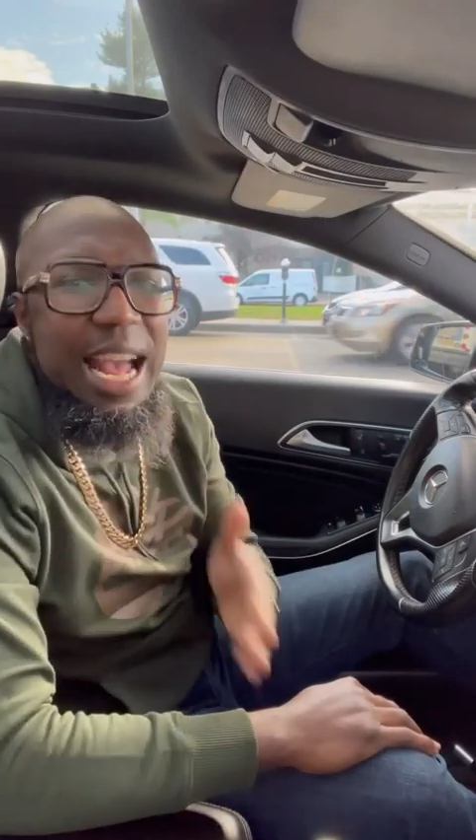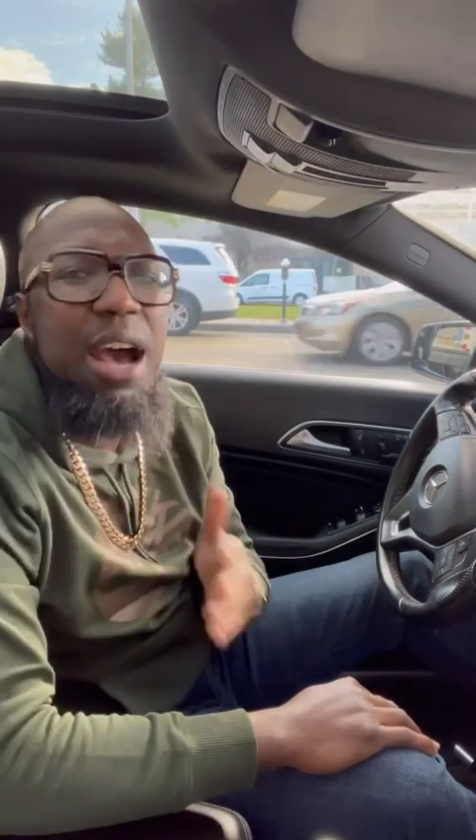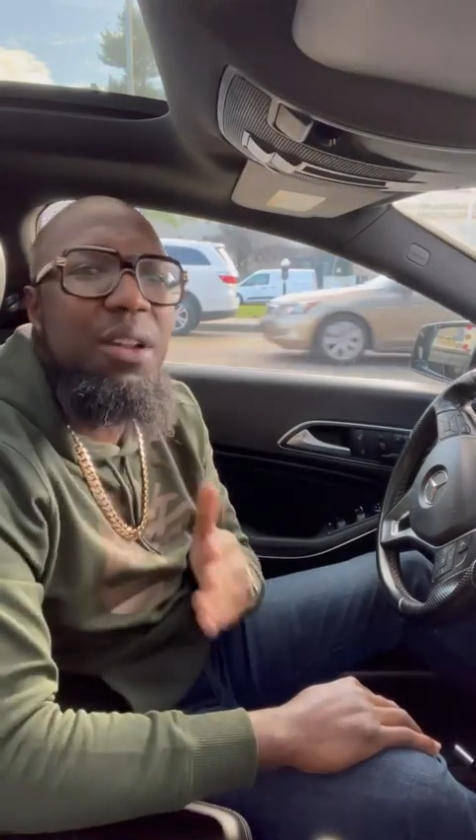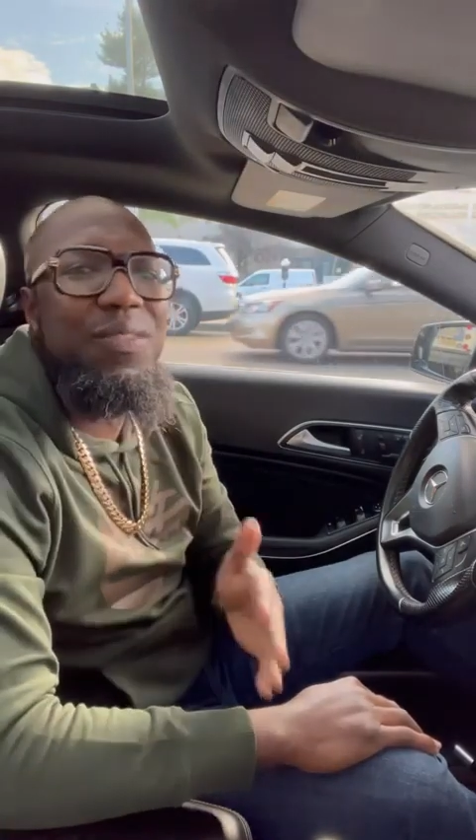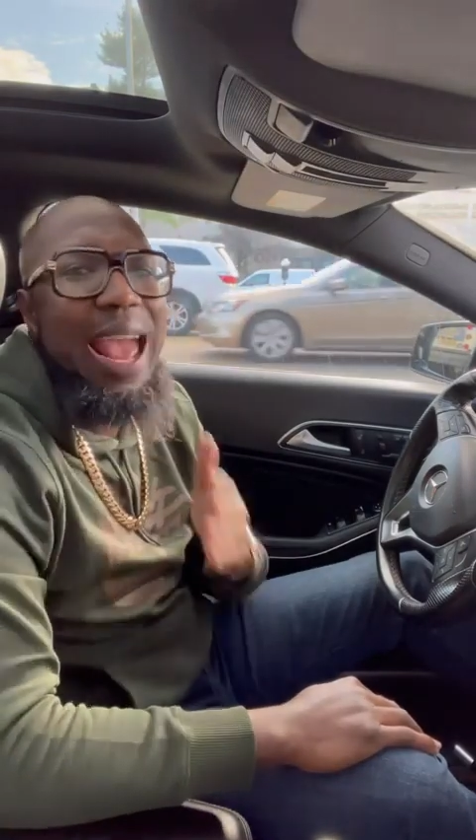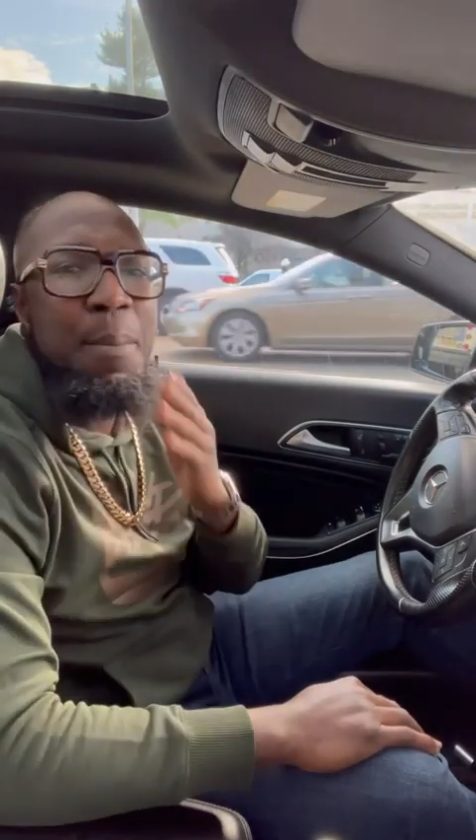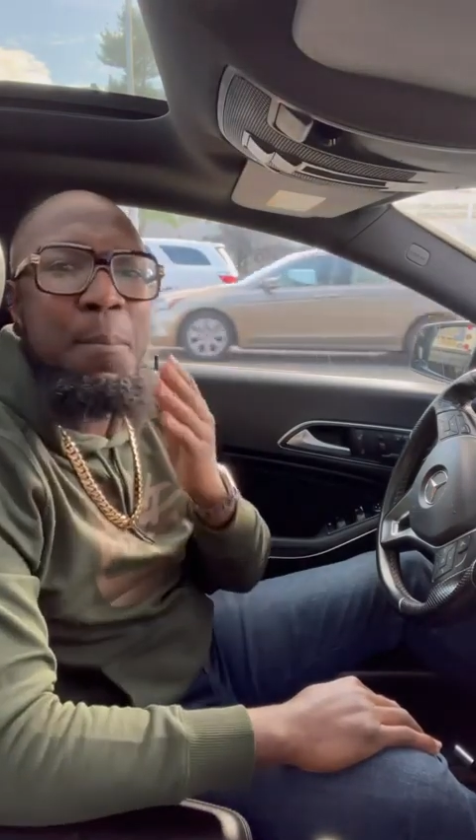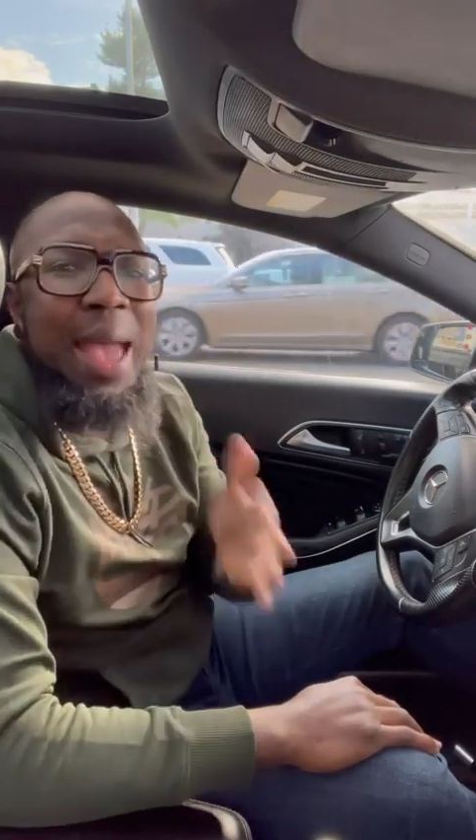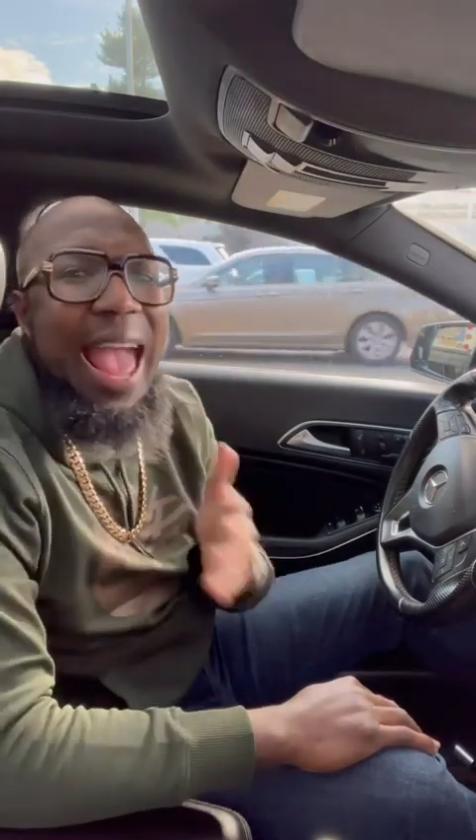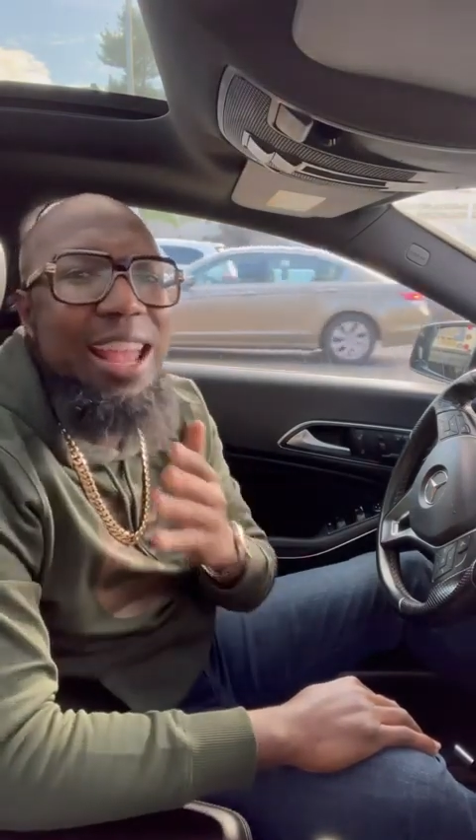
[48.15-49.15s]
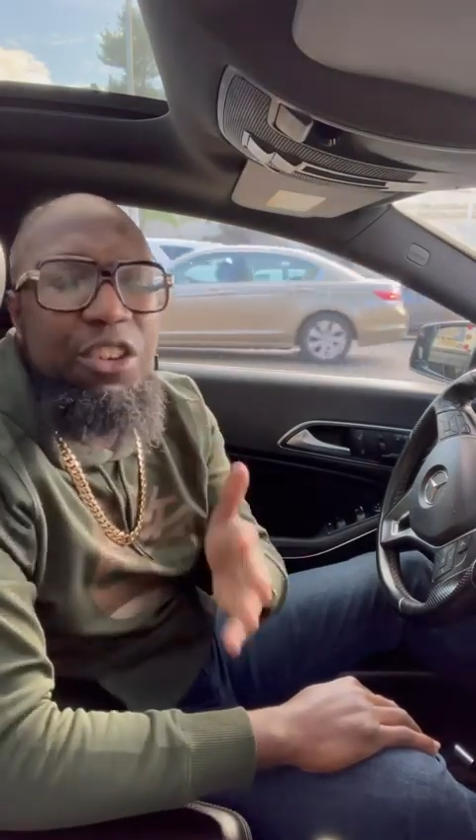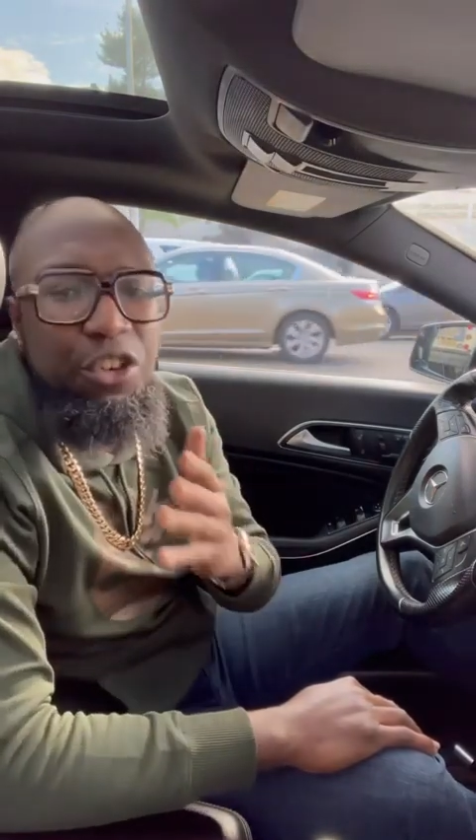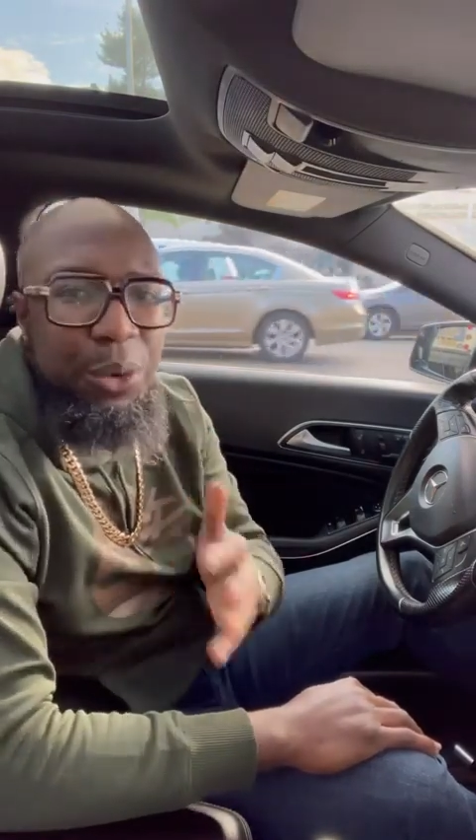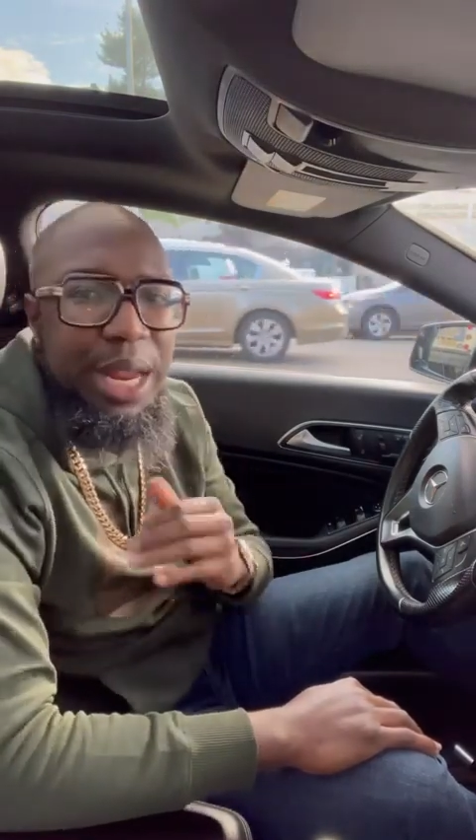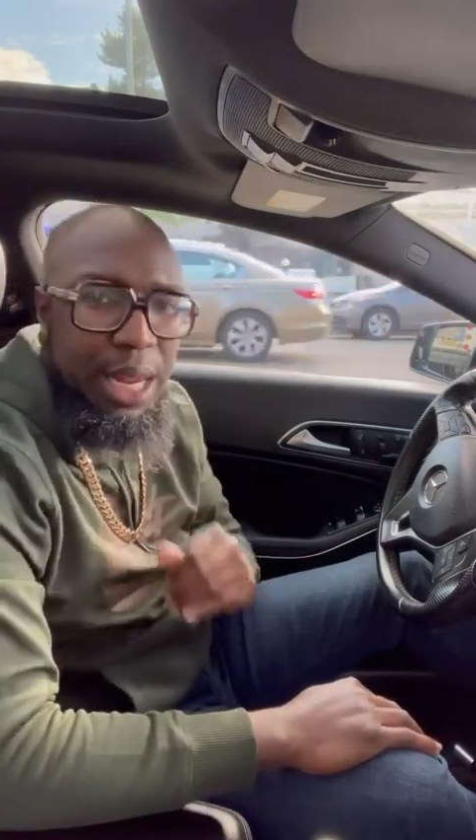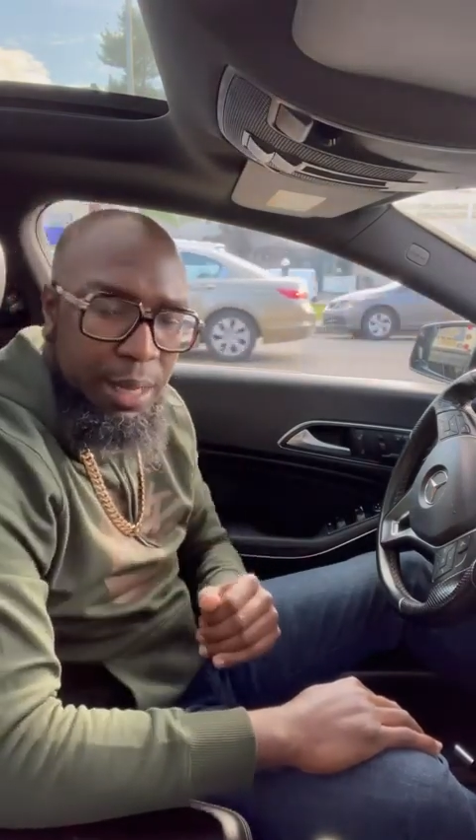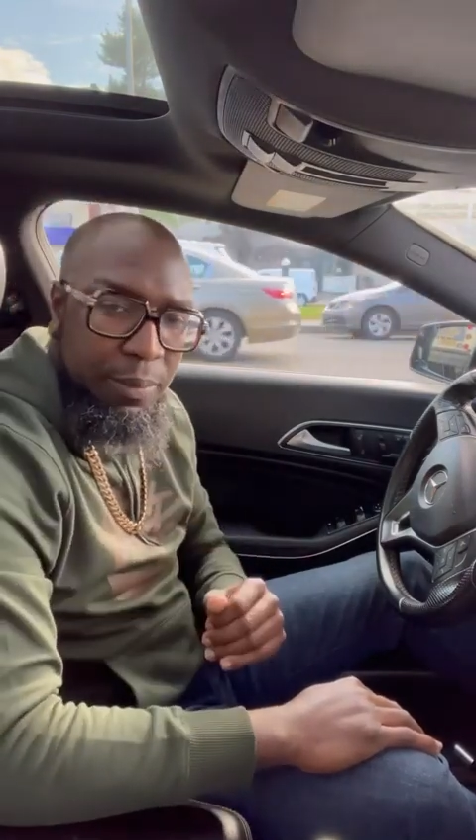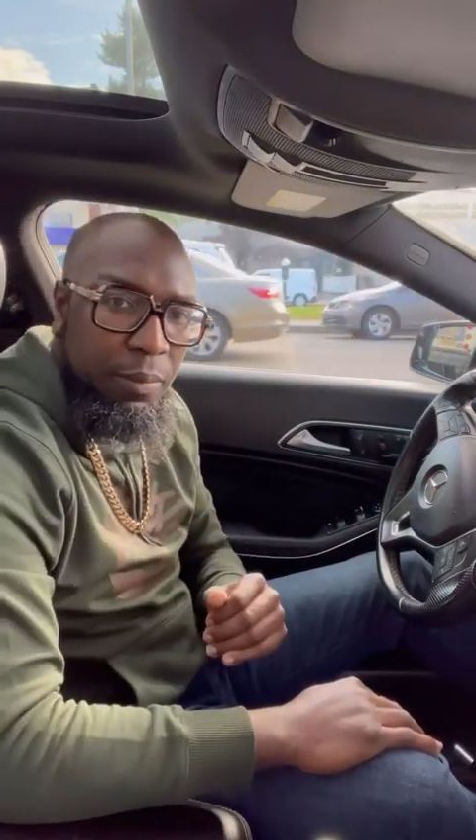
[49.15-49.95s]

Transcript: out of that maggotry.